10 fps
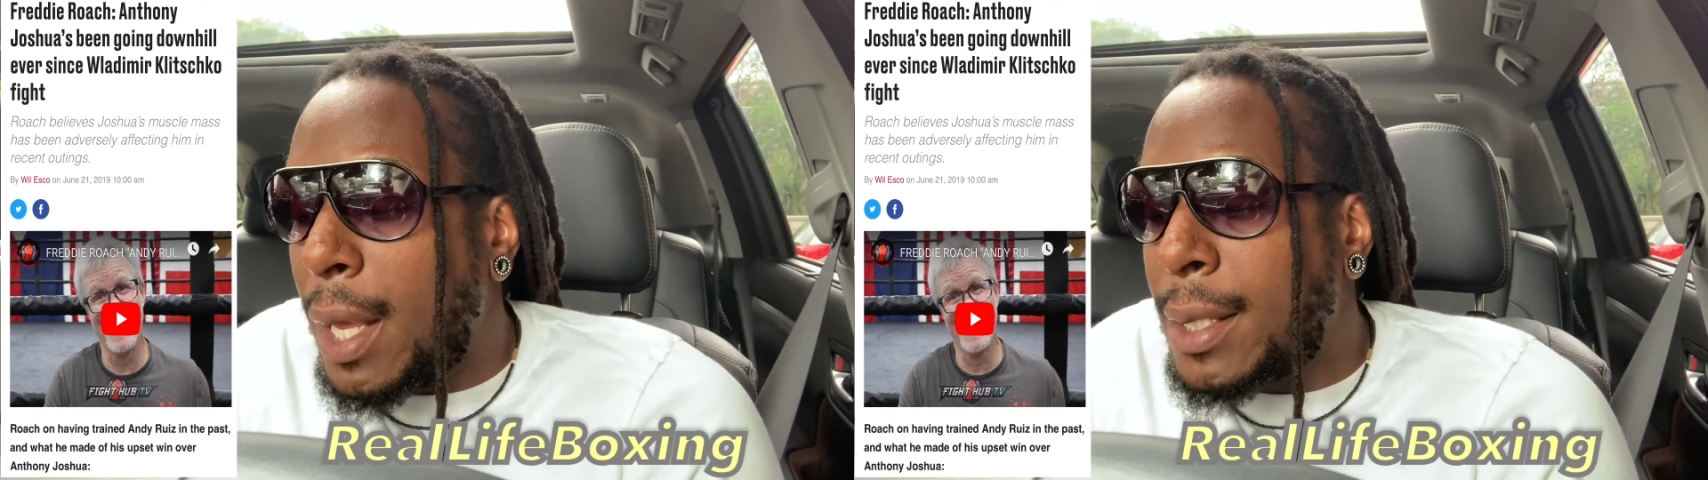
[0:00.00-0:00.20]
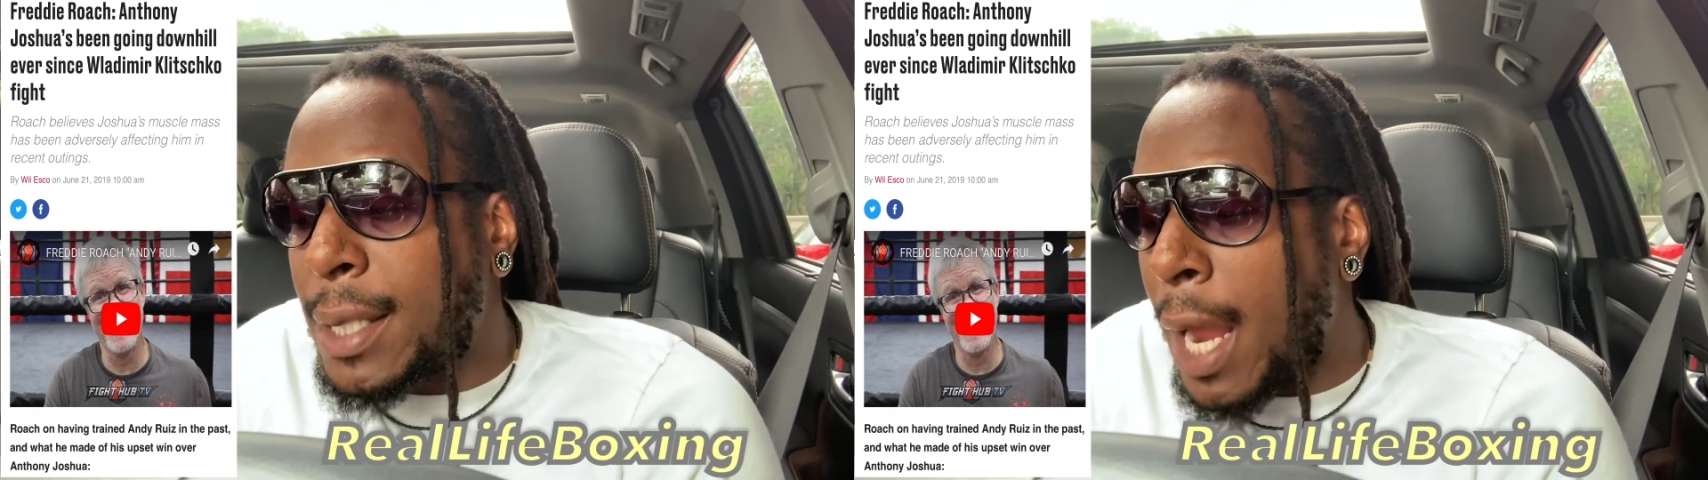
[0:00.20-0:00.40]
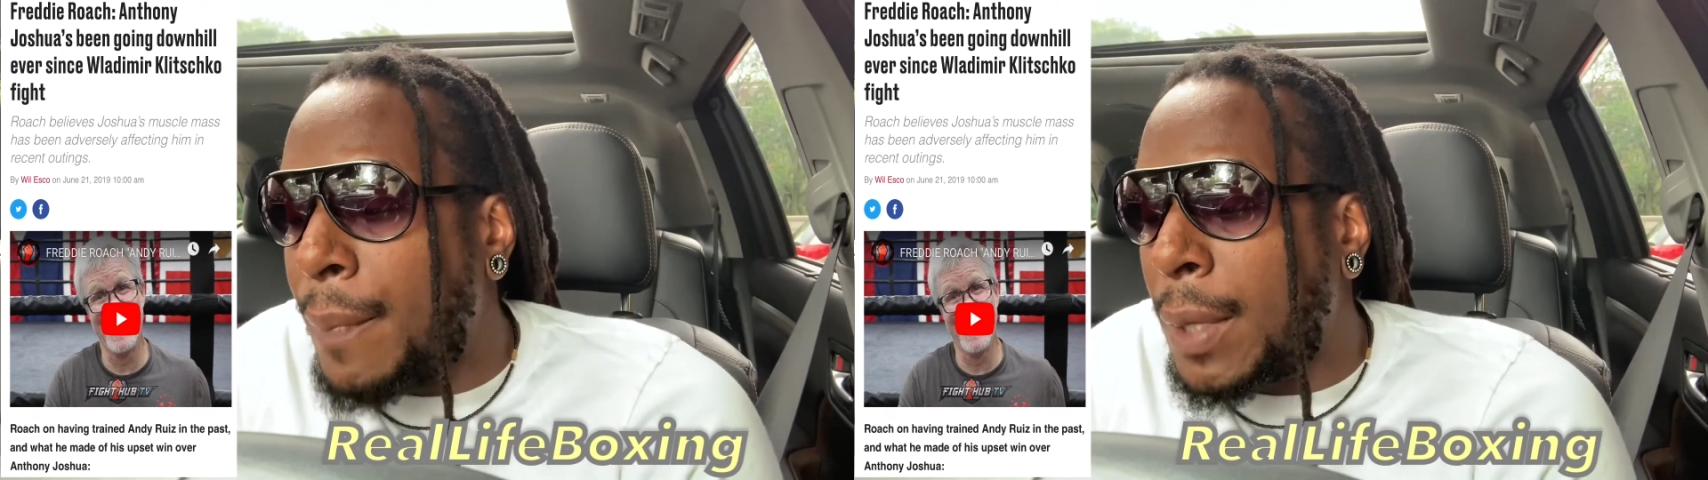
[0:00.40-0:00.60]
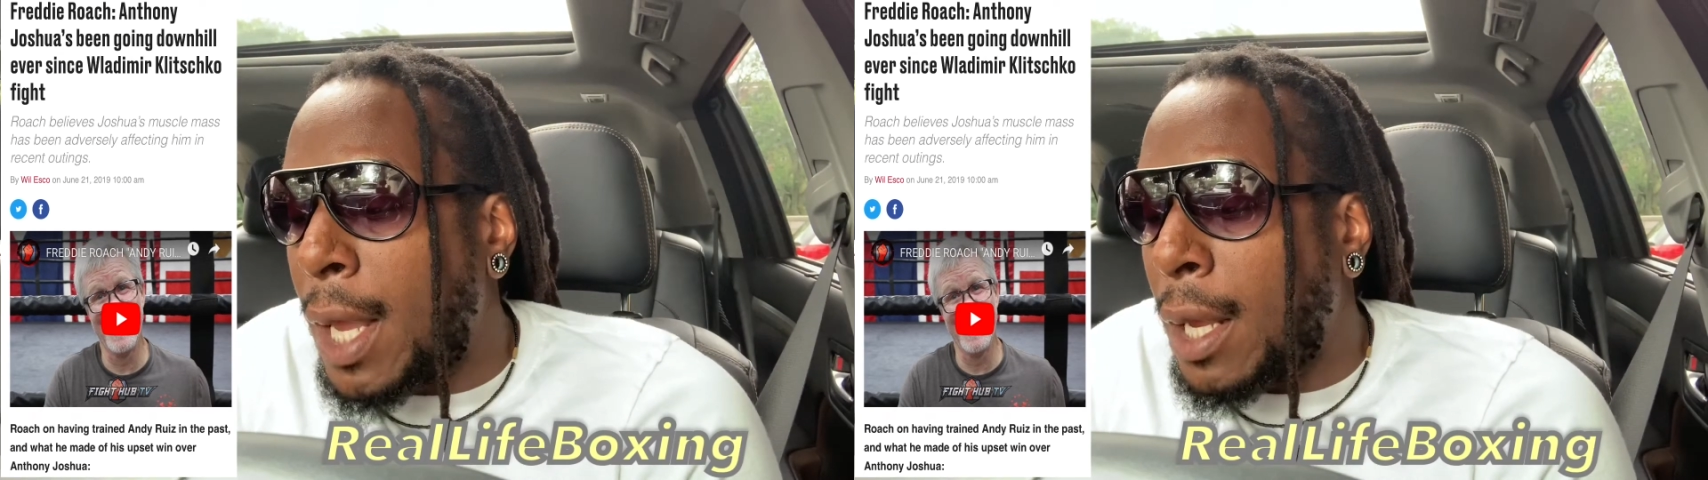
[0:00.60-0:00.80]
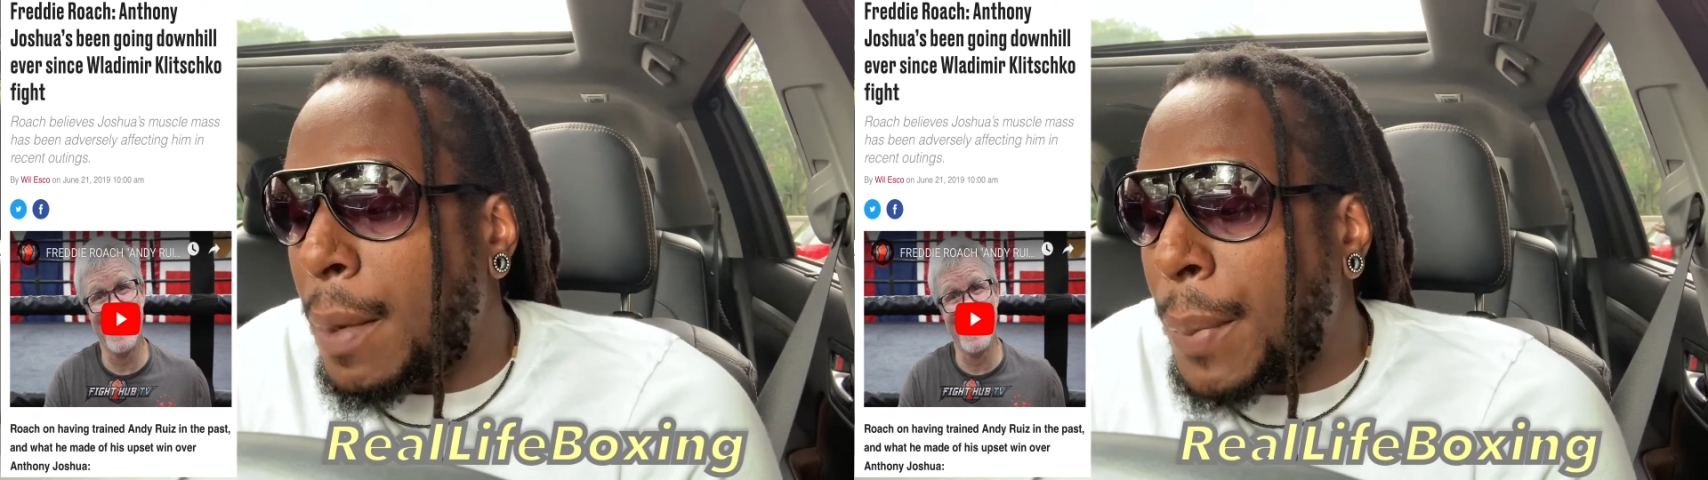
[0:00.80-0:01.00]
Same
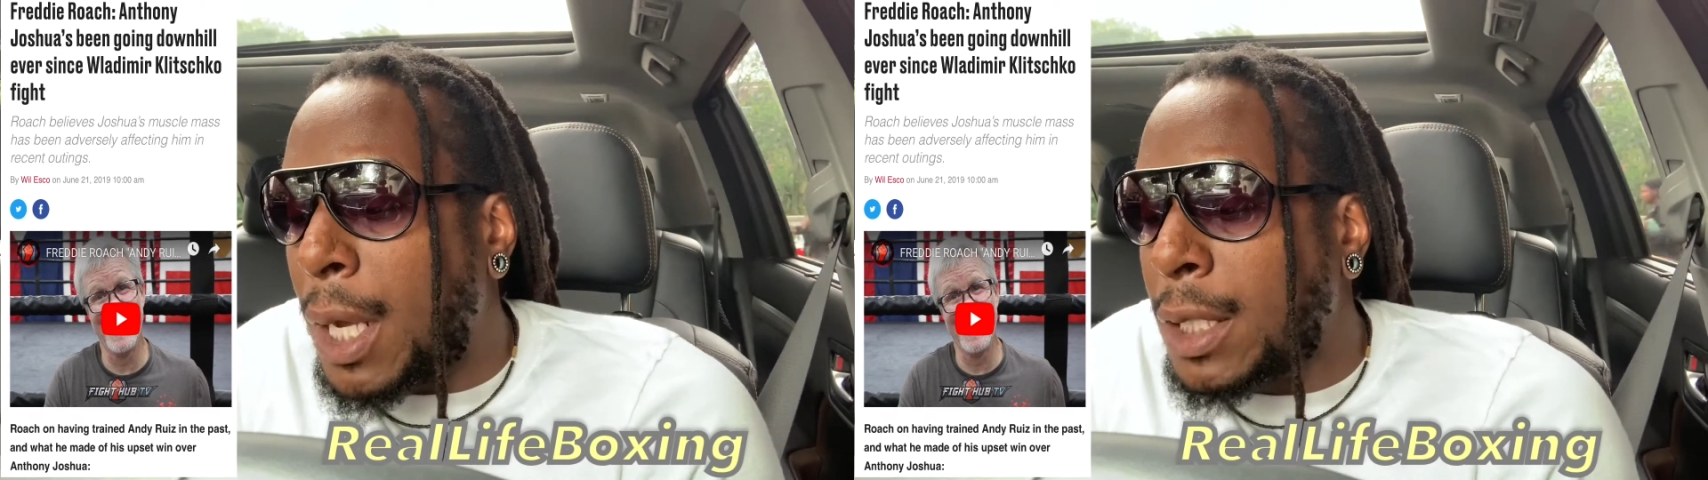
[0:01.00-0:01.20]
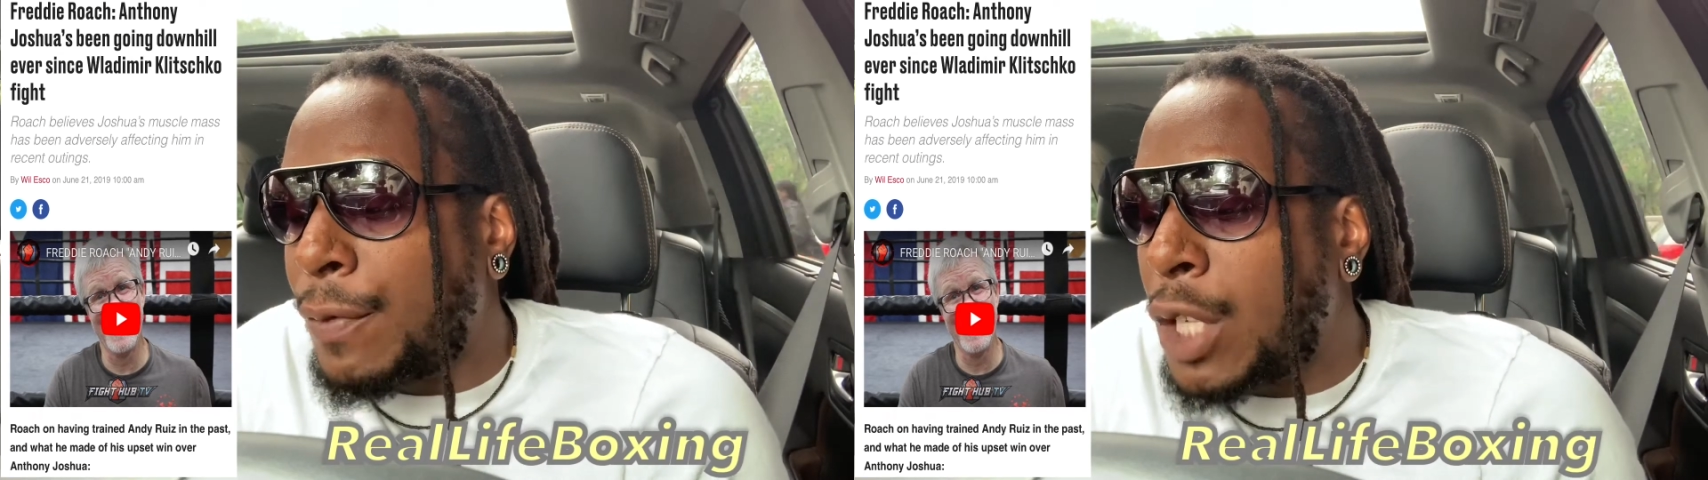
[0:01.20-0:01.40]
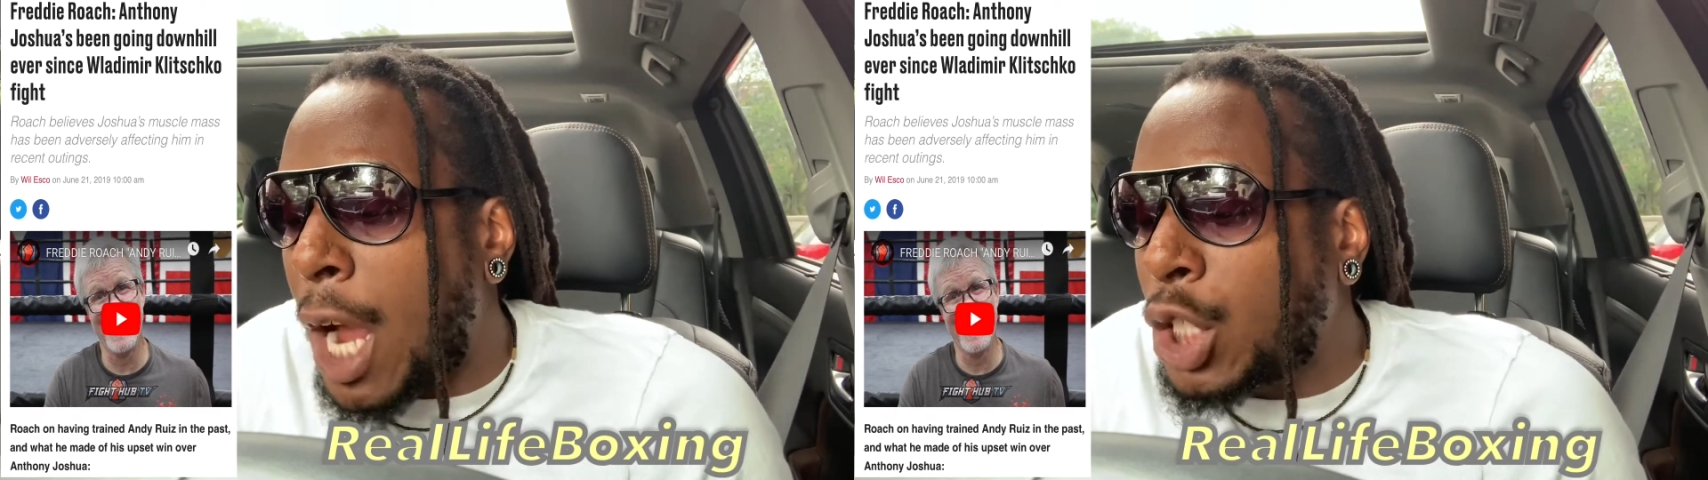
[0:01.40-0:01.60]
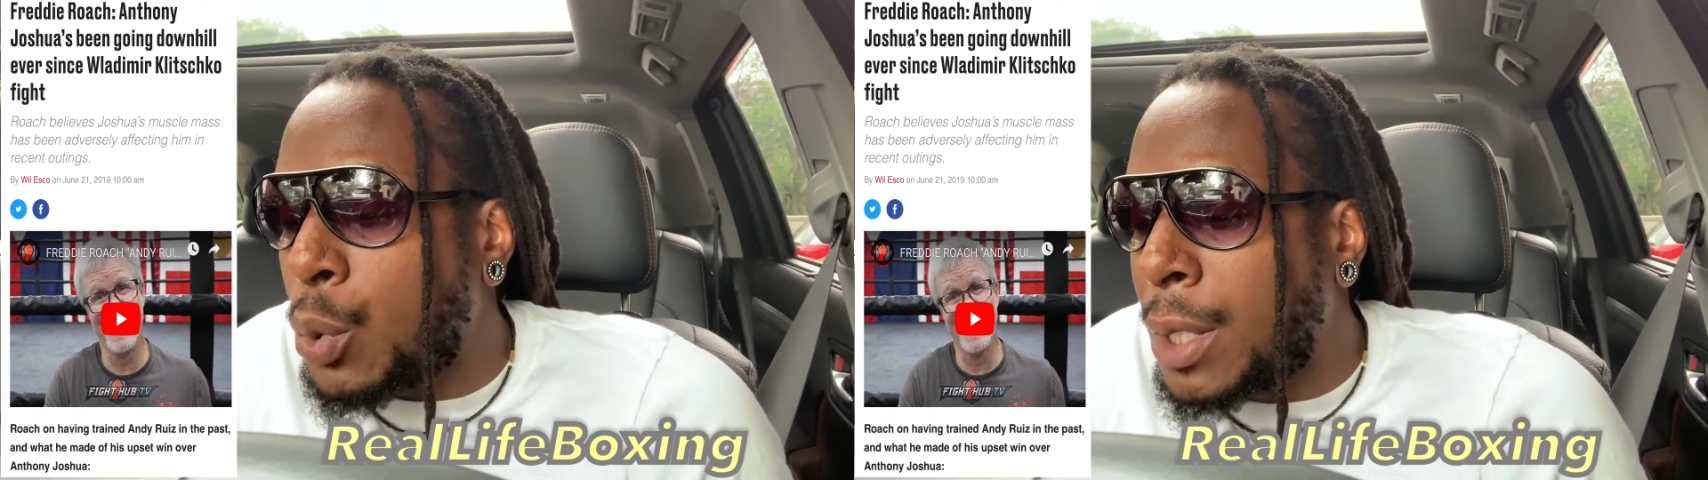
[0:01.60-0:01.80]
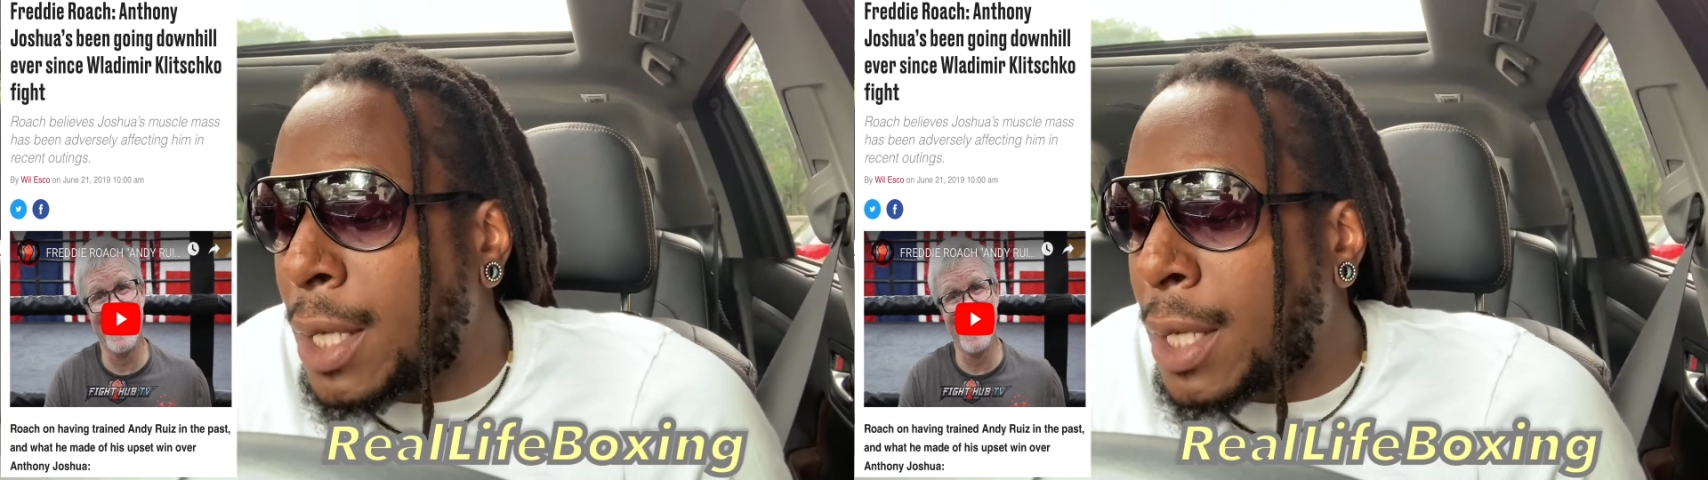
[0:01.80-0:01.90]
thing, because if Joshua